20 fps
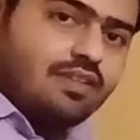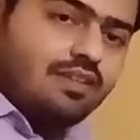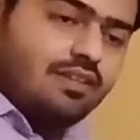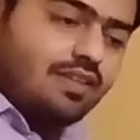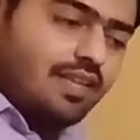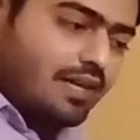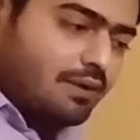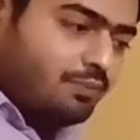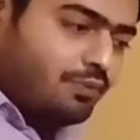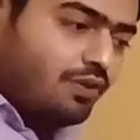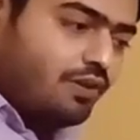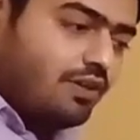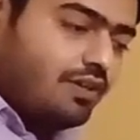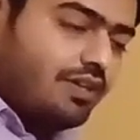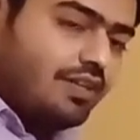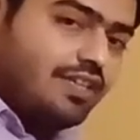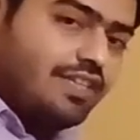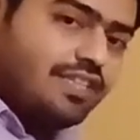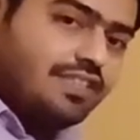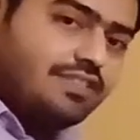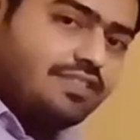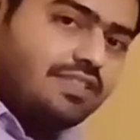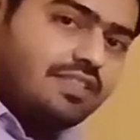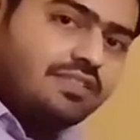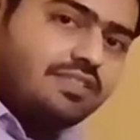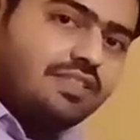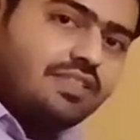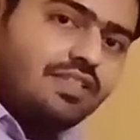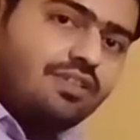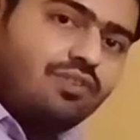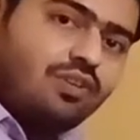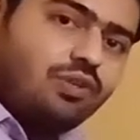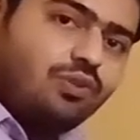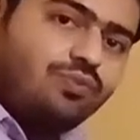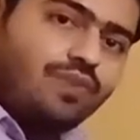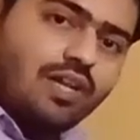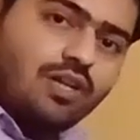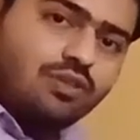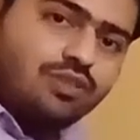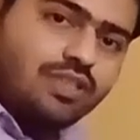Therefore distance is equal
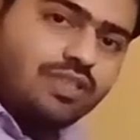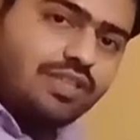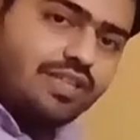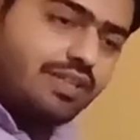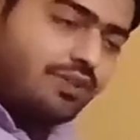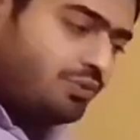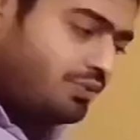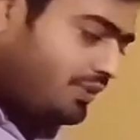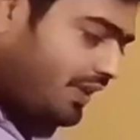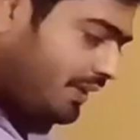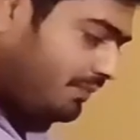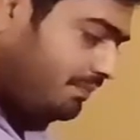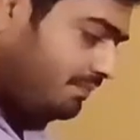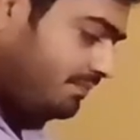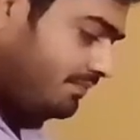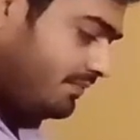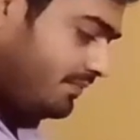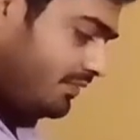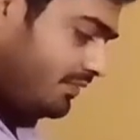to velocity into time.